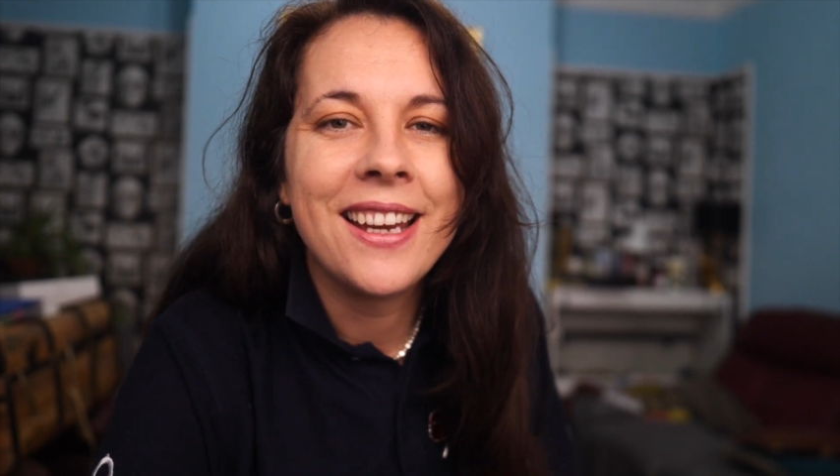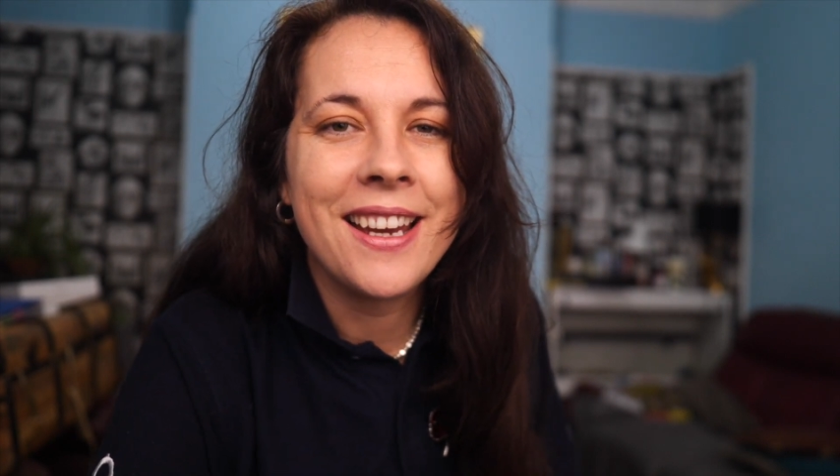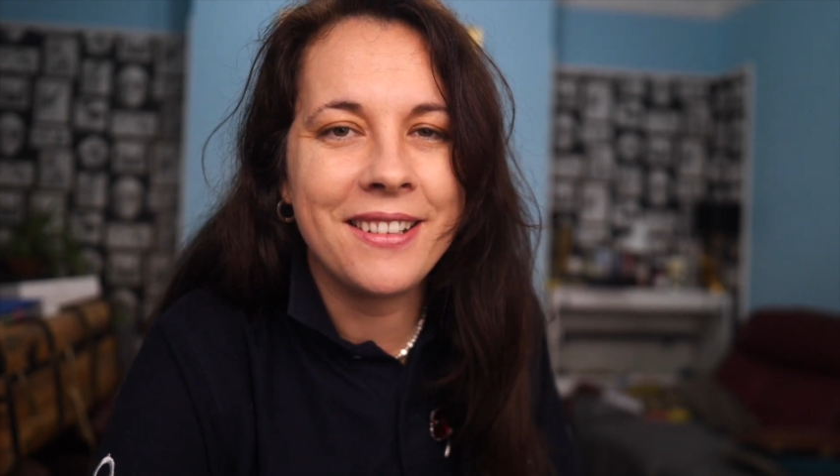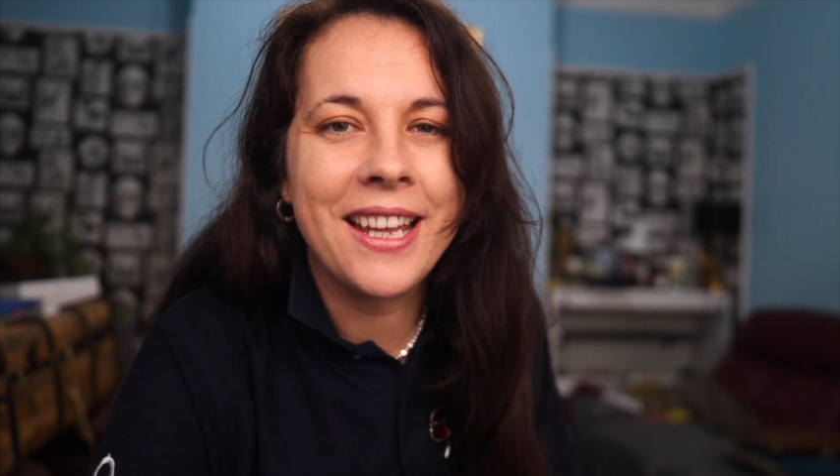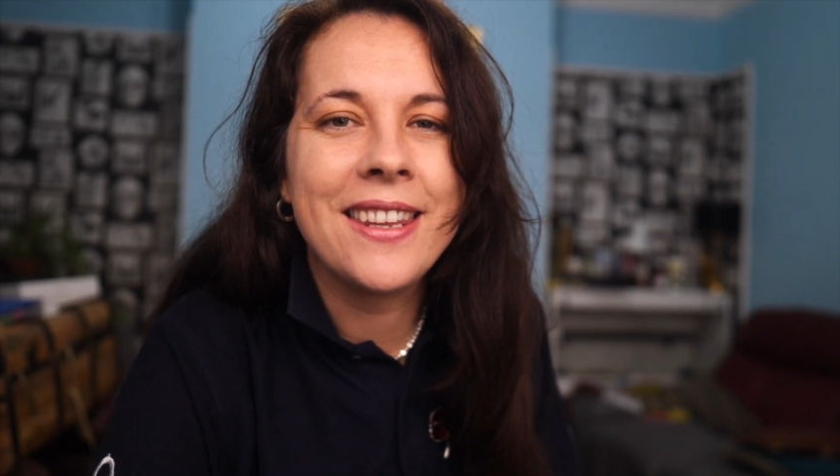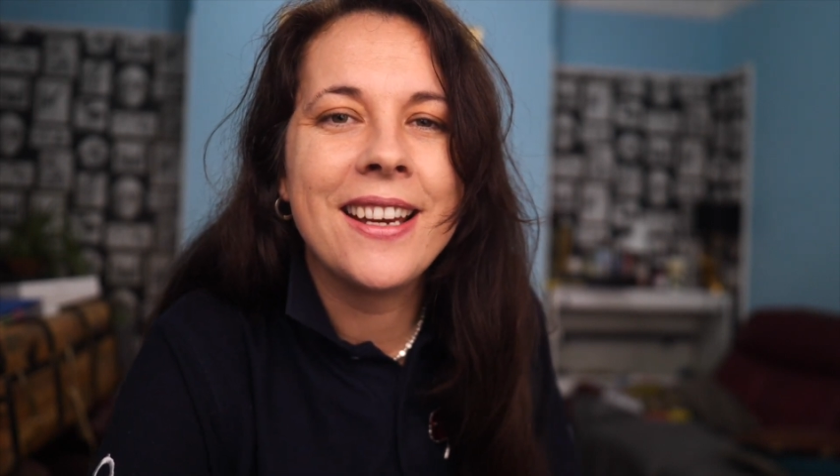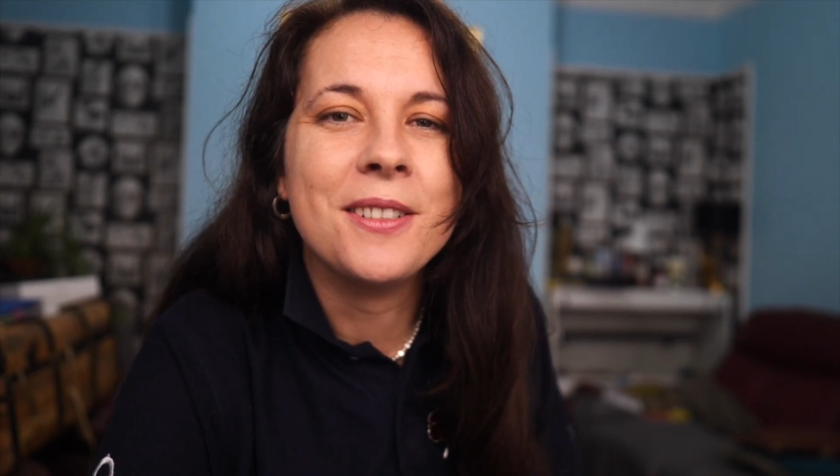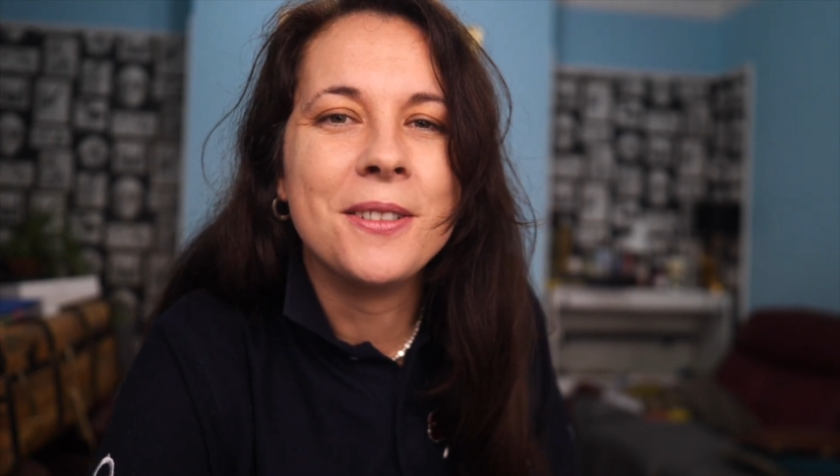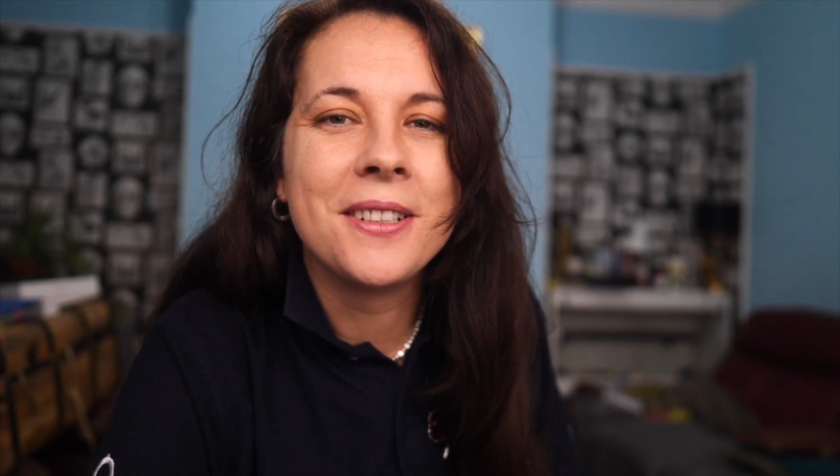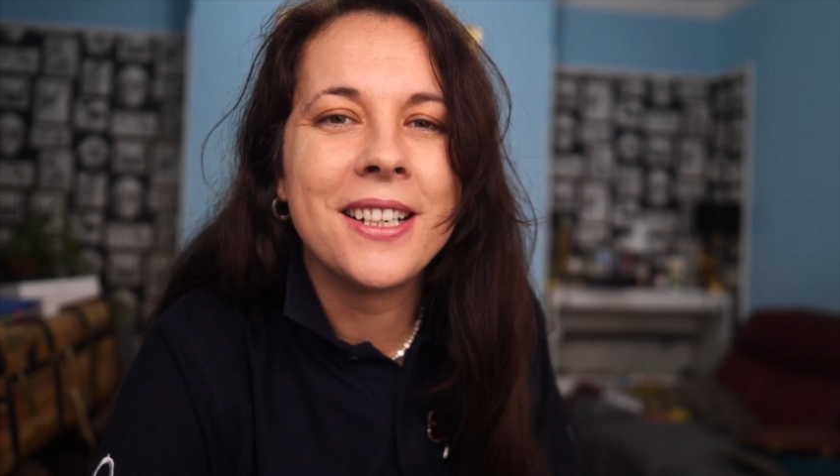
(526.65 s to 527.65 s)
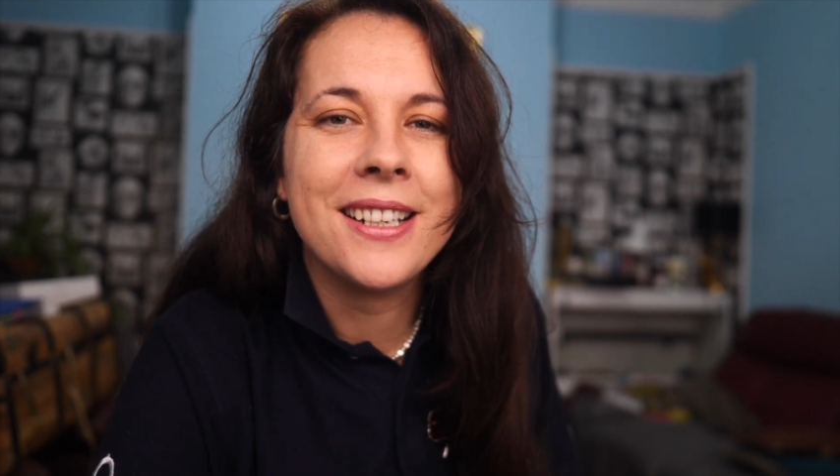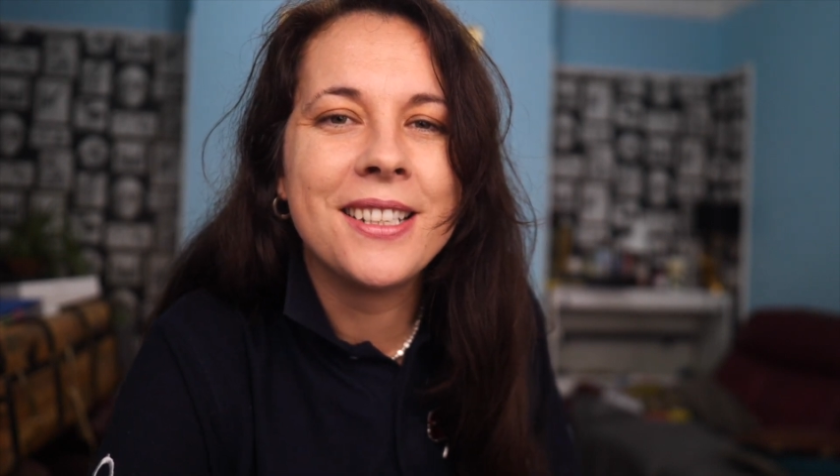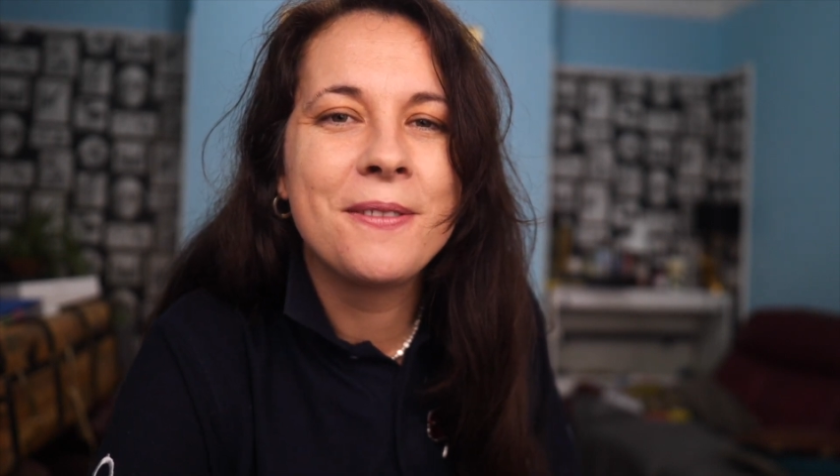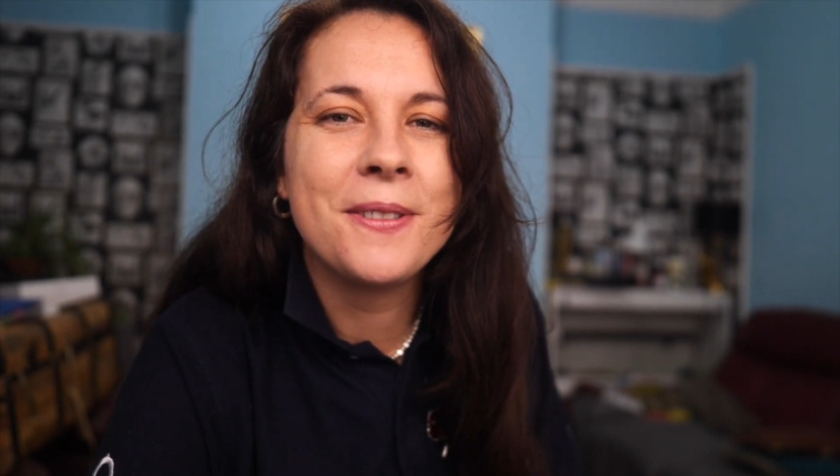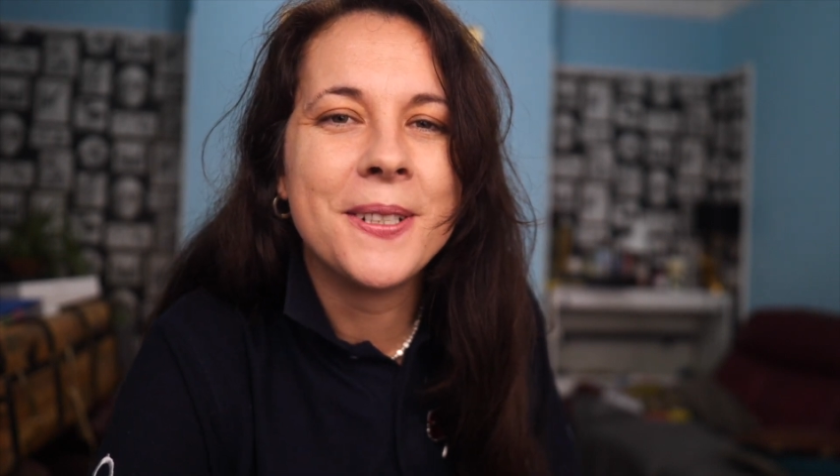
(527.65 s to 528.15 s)
I'll get that
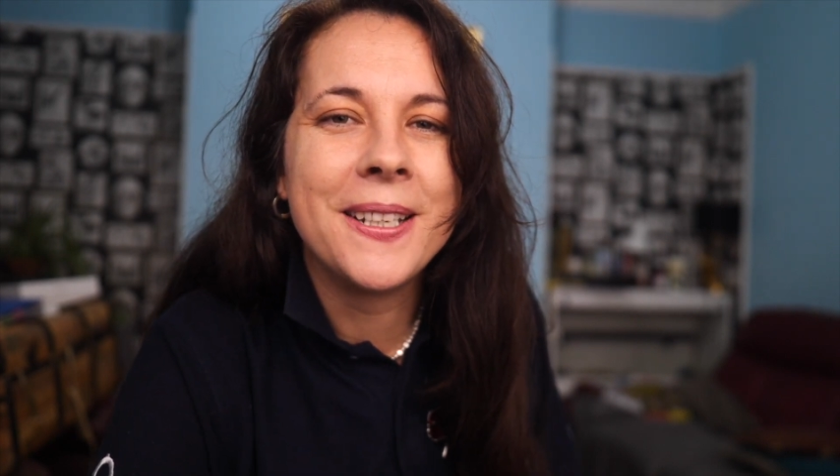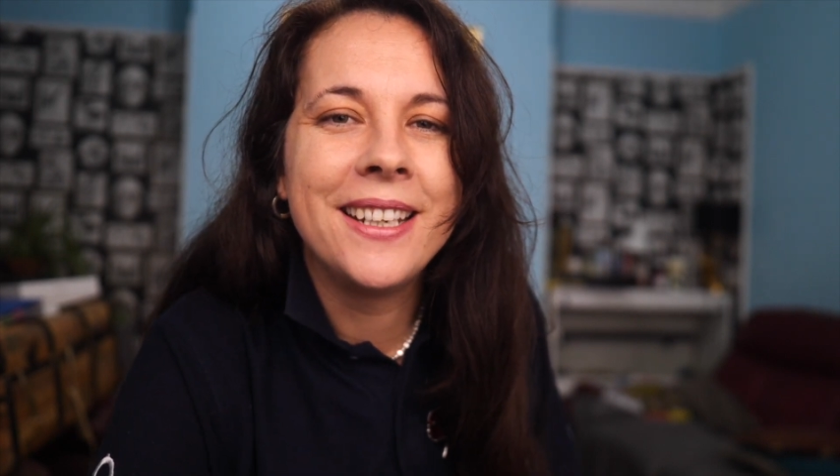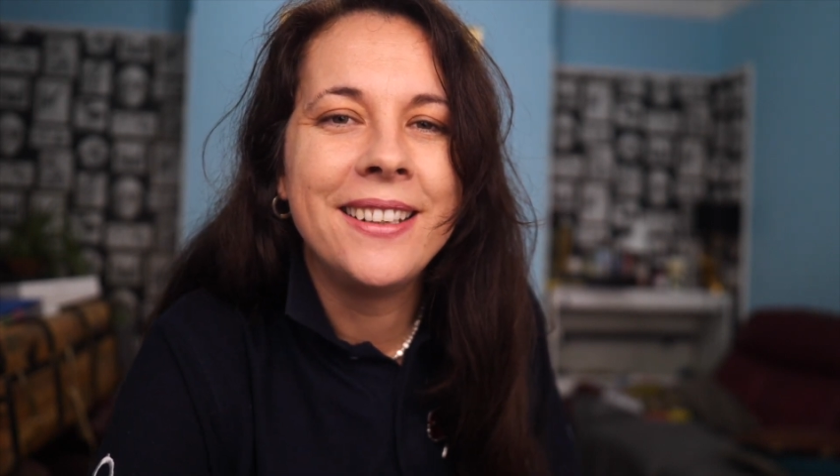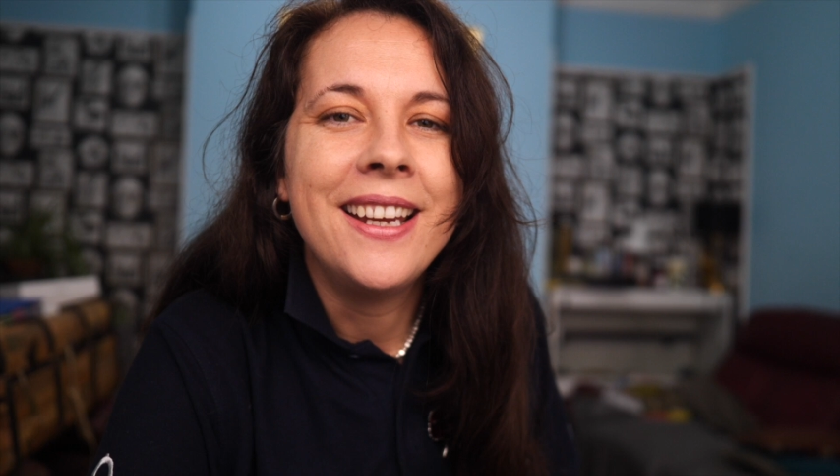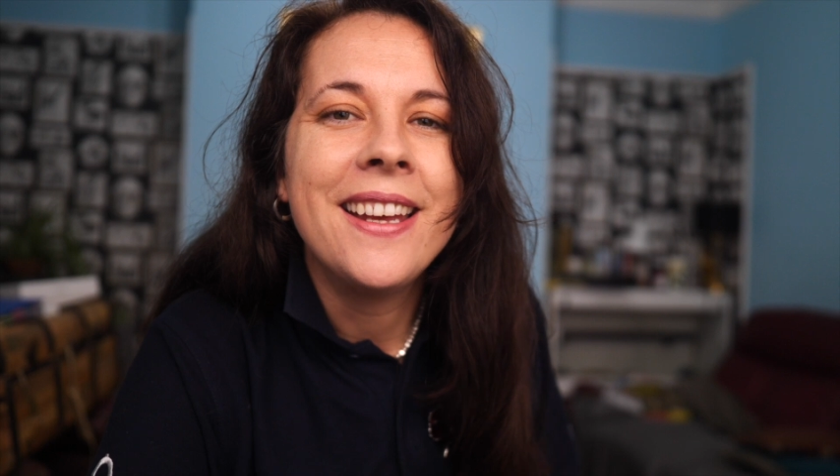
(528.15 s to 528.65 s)
organised for you.